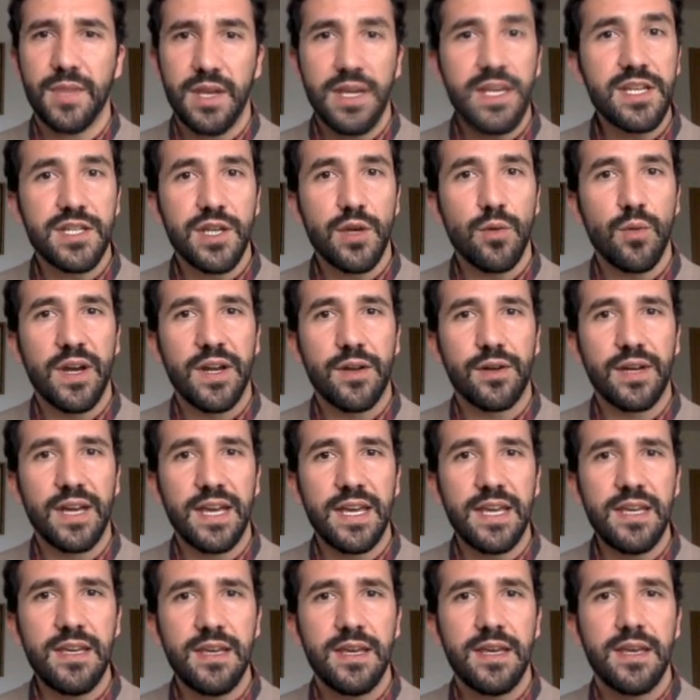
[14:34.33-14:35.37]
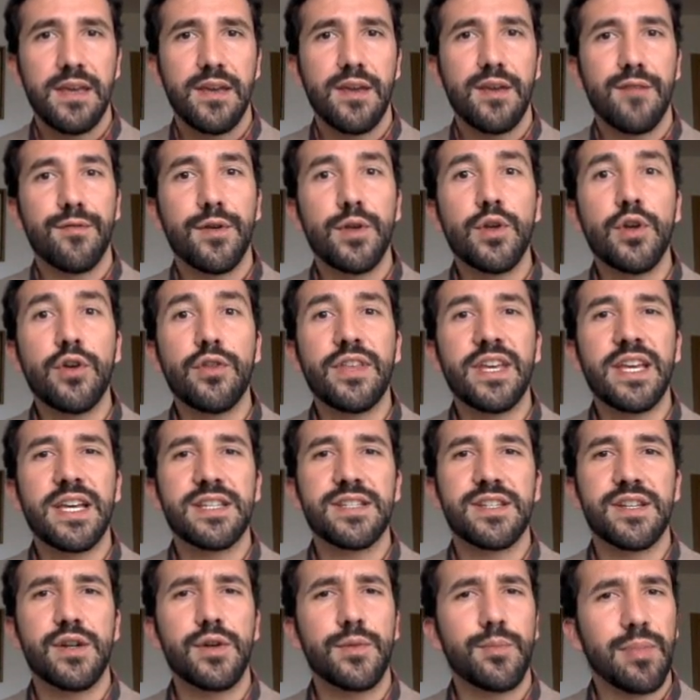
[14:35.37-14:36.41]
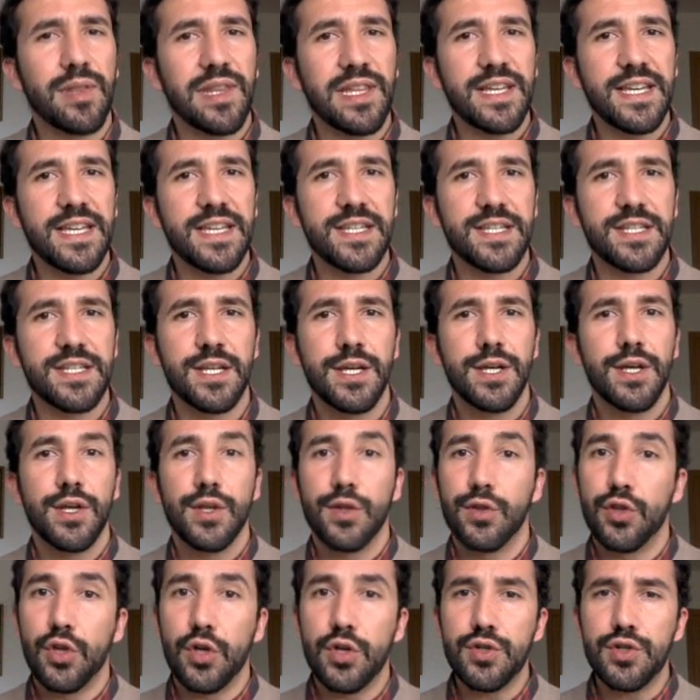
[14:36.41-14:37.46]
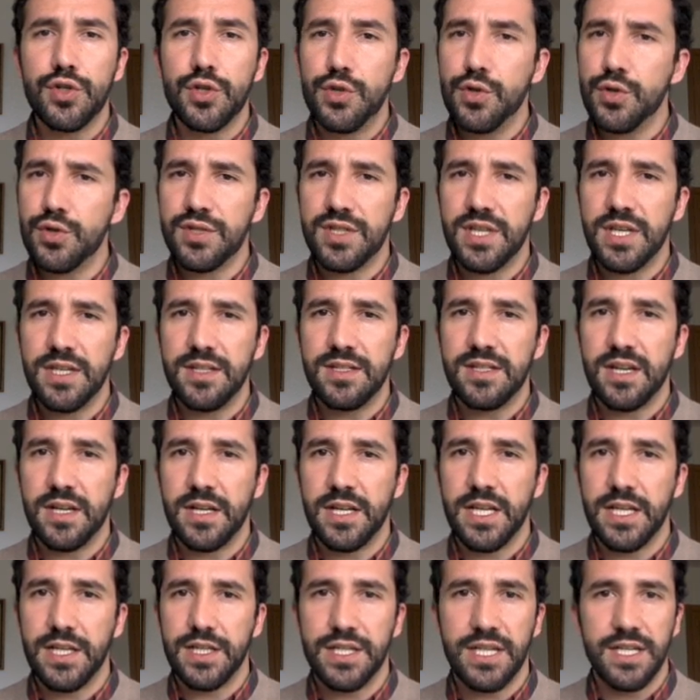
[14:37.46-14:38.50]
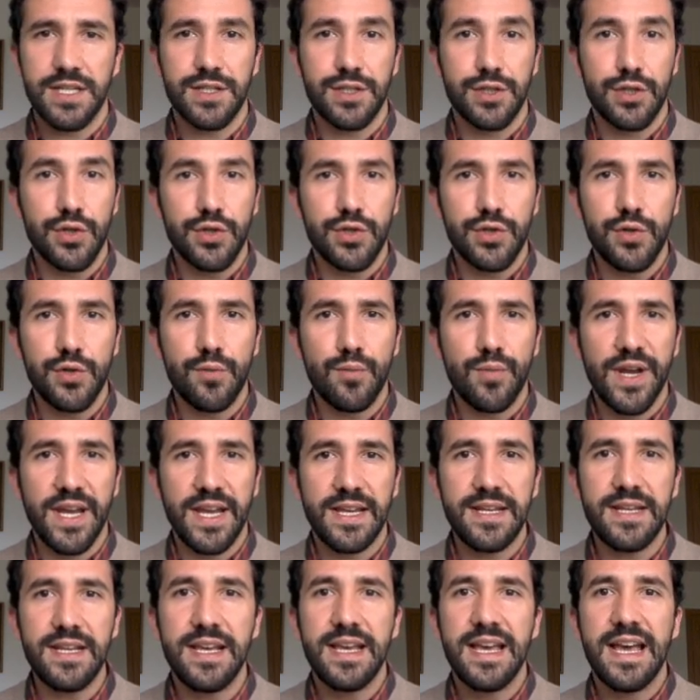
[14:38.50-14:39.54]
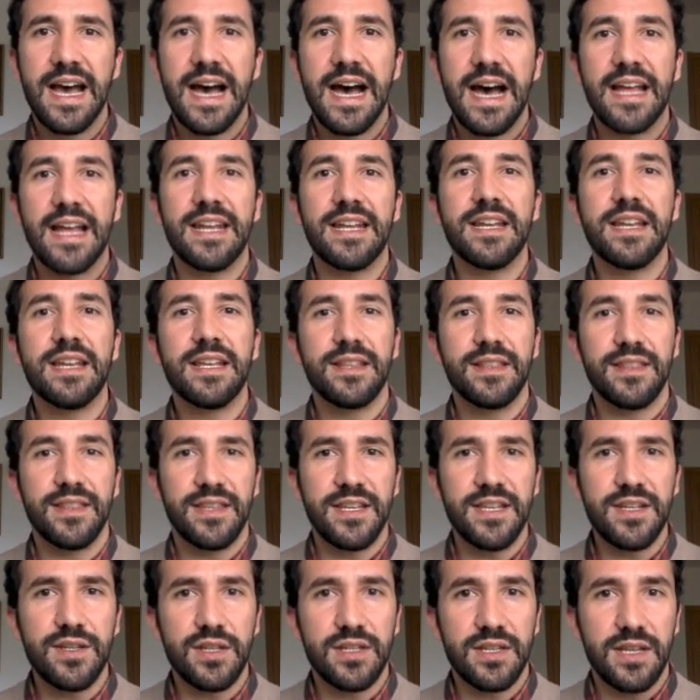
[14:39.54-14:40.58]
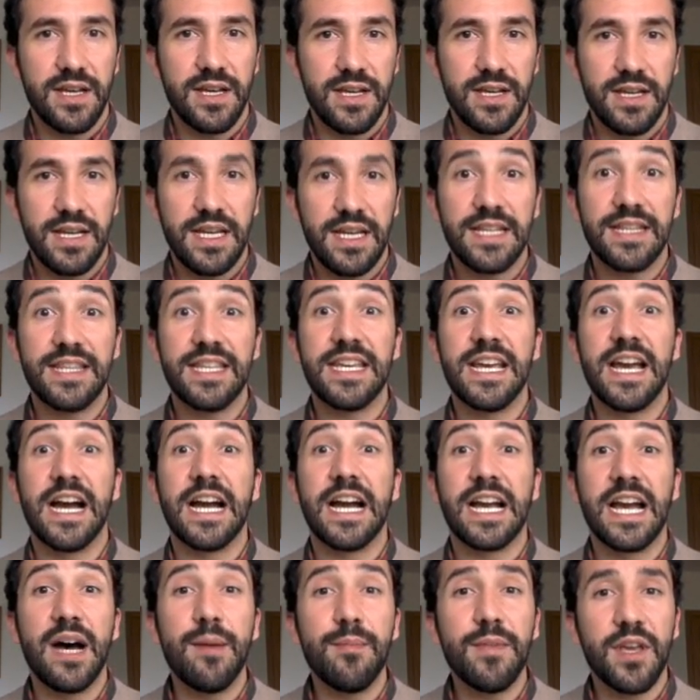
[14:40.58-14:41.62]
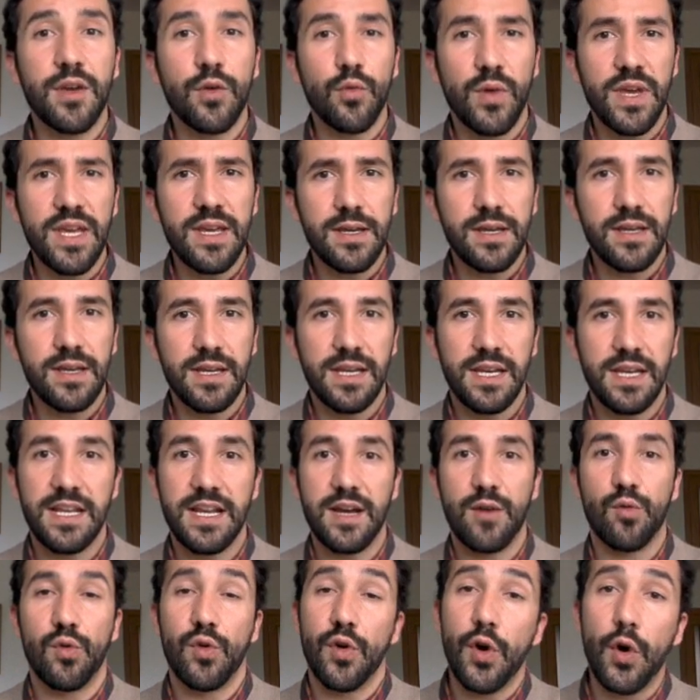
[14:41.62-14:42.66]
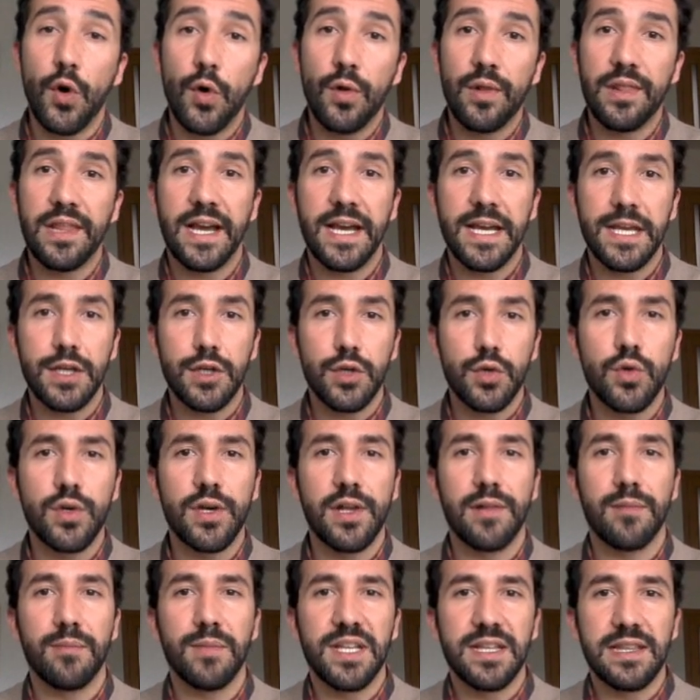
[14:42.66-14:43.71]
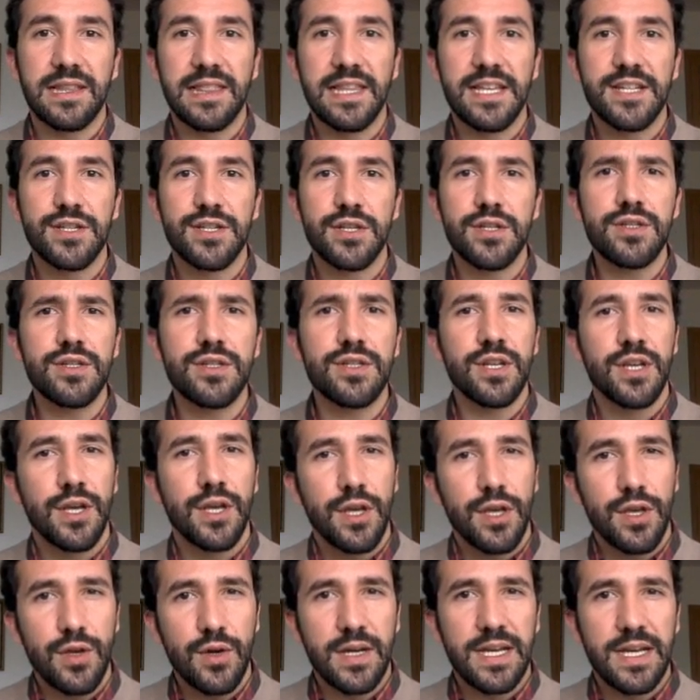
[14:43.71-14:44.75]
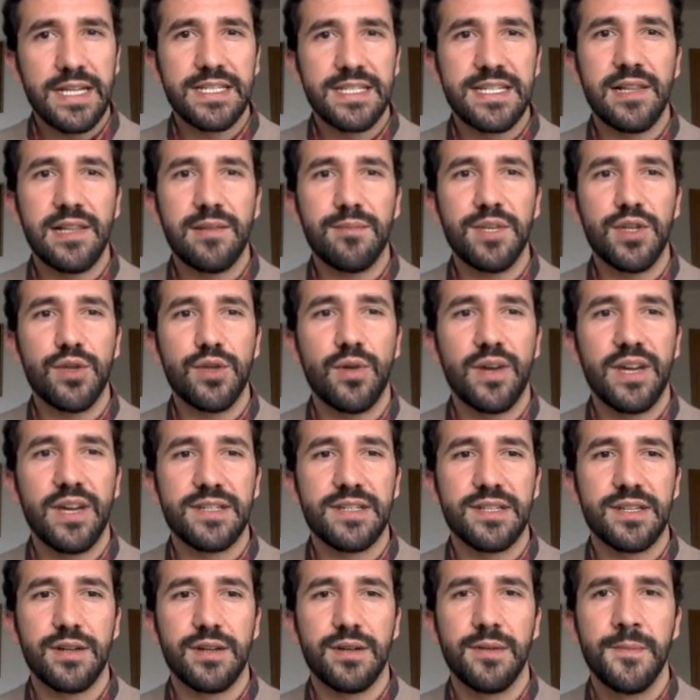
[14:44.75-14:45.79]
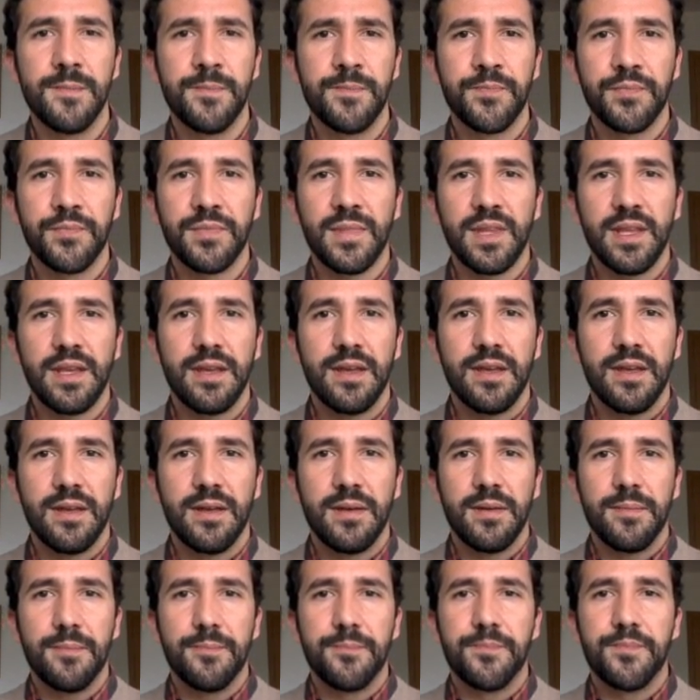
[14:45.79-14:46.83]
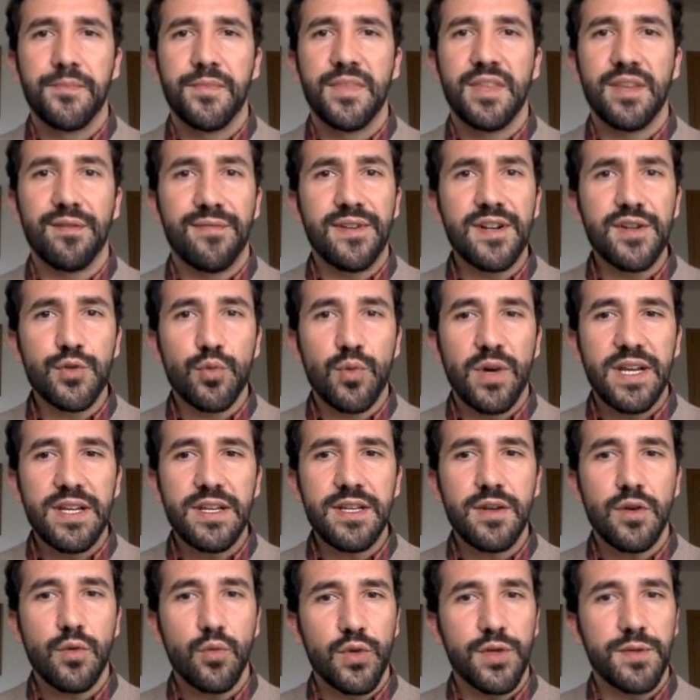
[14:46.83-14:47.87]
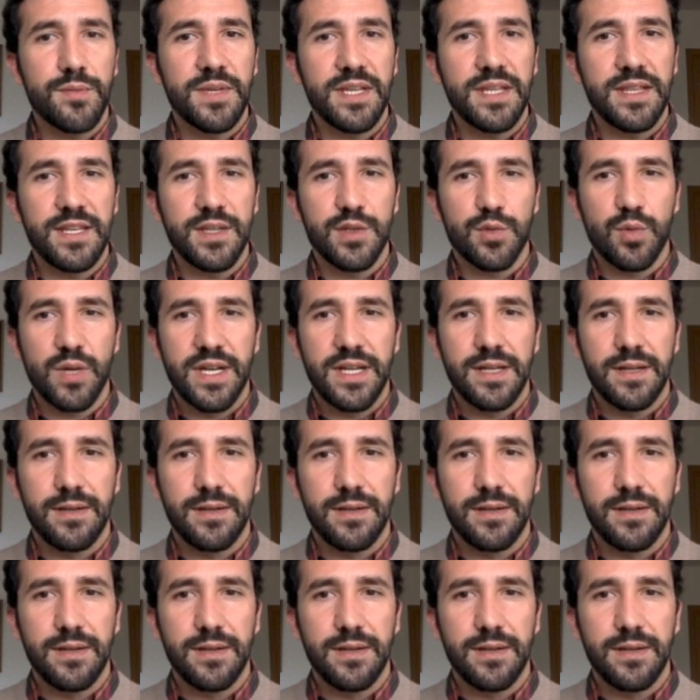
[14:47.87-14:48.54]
Easy one, okay? If you know the answer, please don't use the internet, just use your brain, and this in the upcoming week, in our online Google Meet lessons, you can tell me your answer. The first one would be this one.